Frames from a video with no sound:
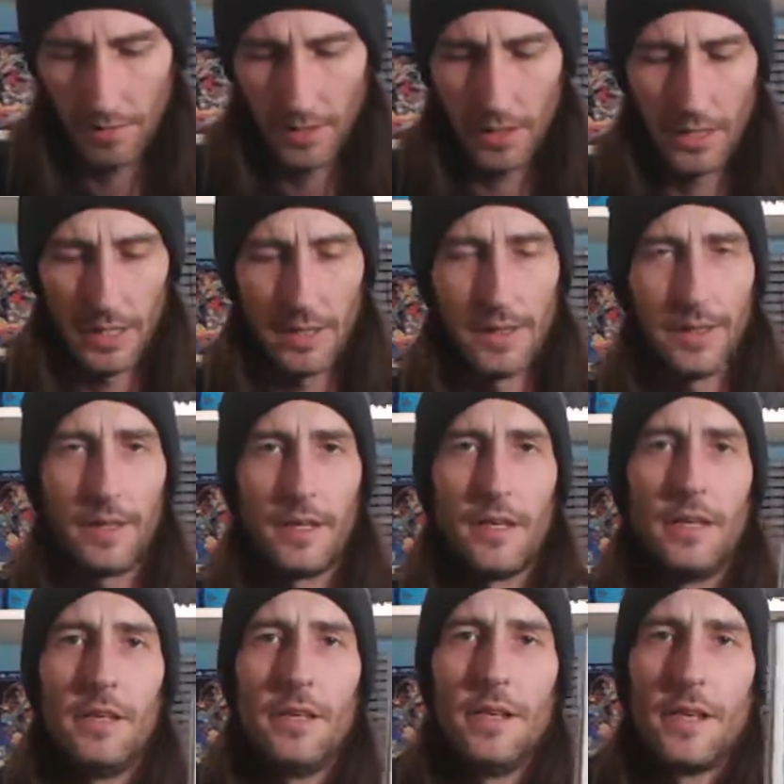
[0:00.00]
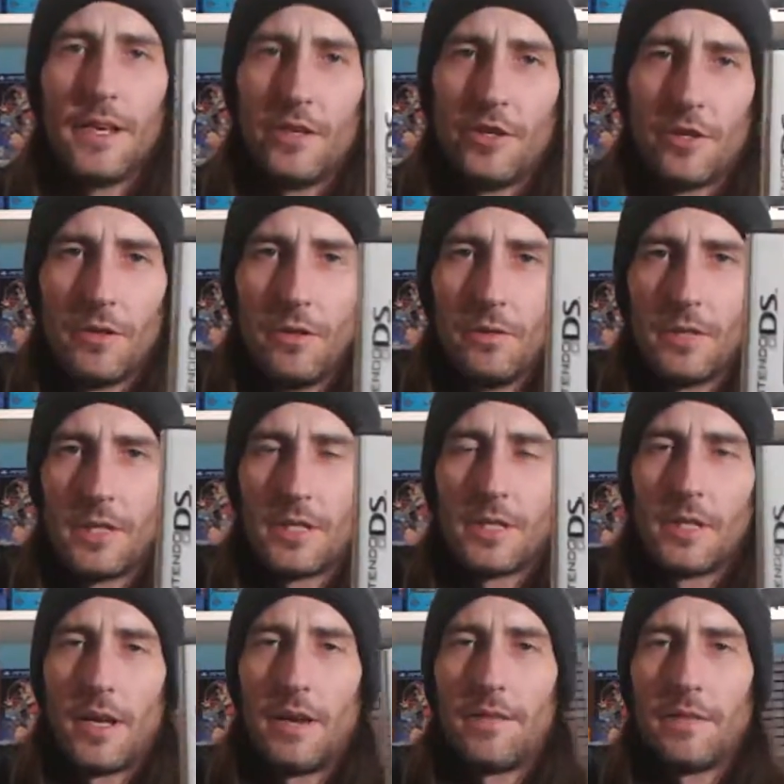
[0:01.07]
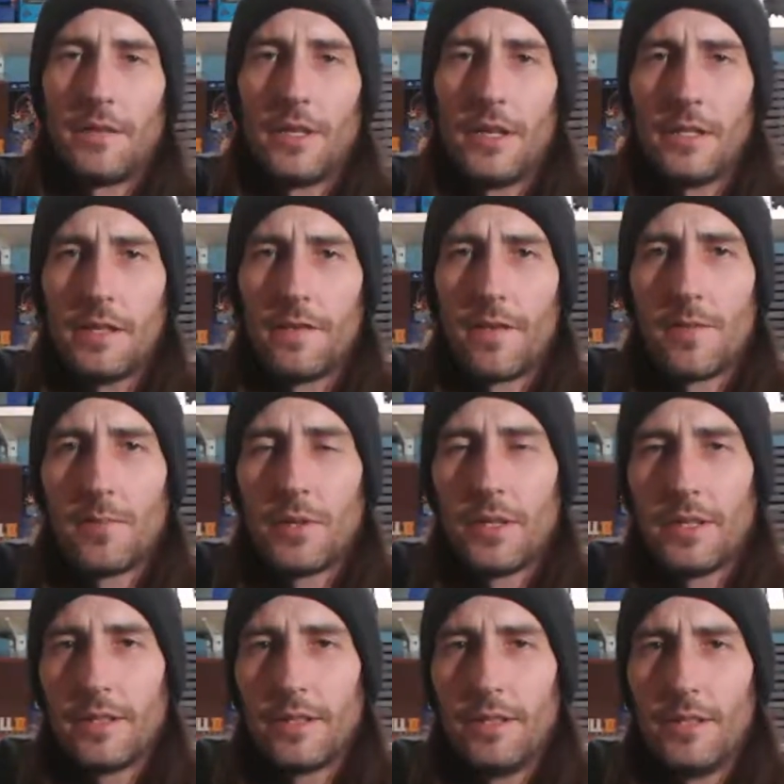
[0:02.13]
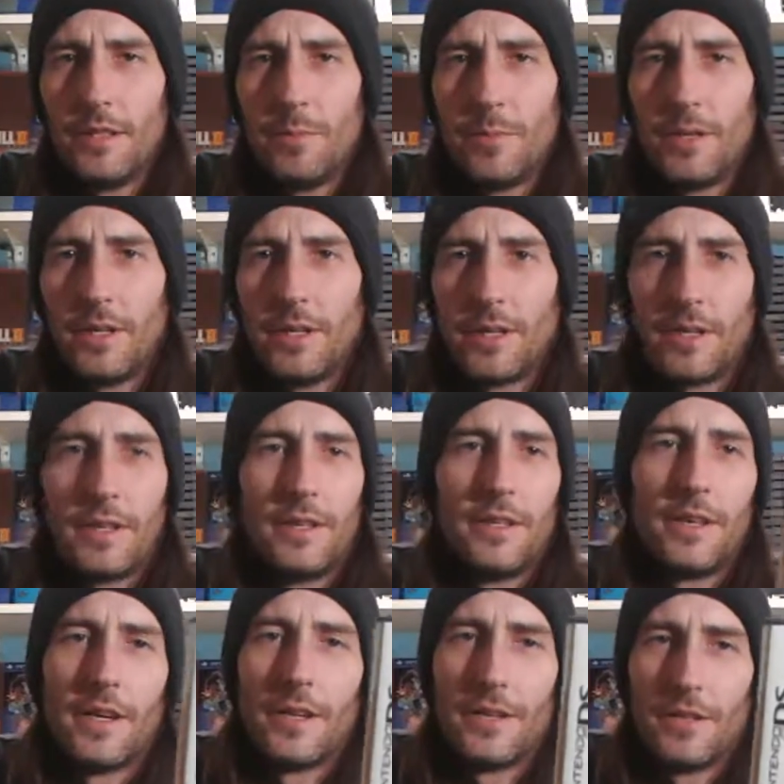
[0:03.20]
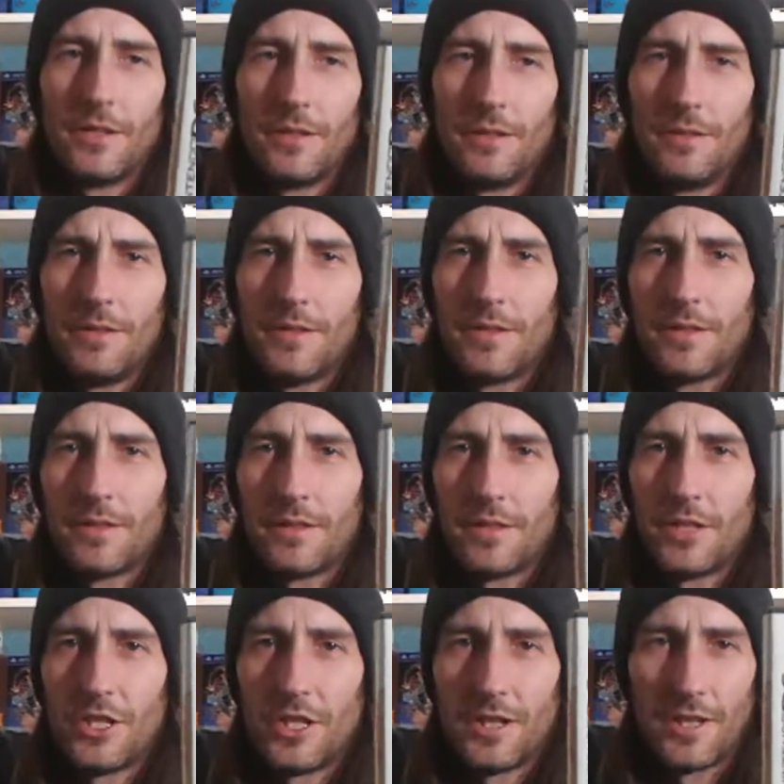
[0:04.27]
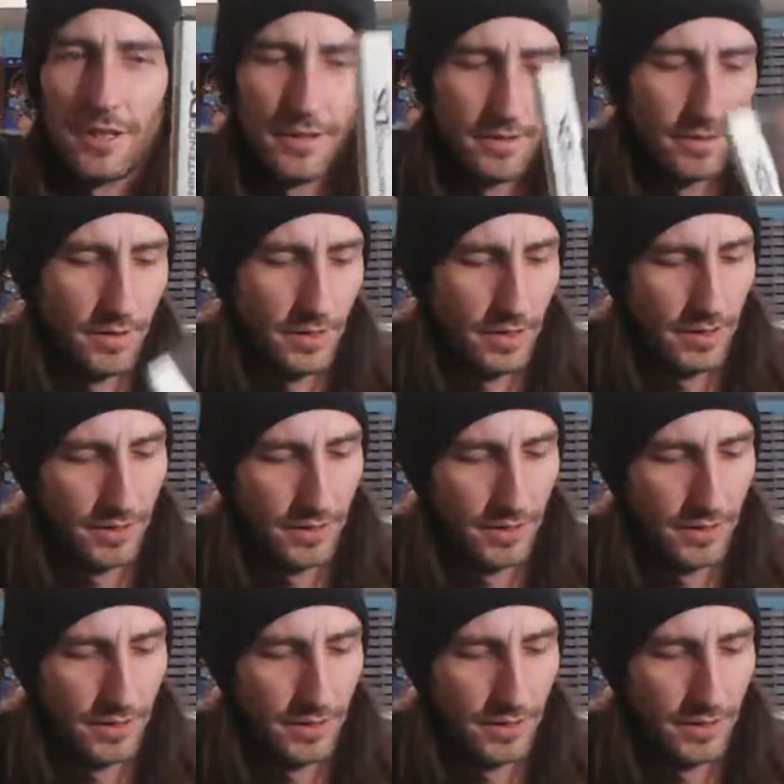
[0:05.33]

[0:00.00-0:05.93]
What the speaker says: Okay, I got Indiana Jones and the Staff of Kings. I never played this, but I like Indiana Jones, so I could check it out.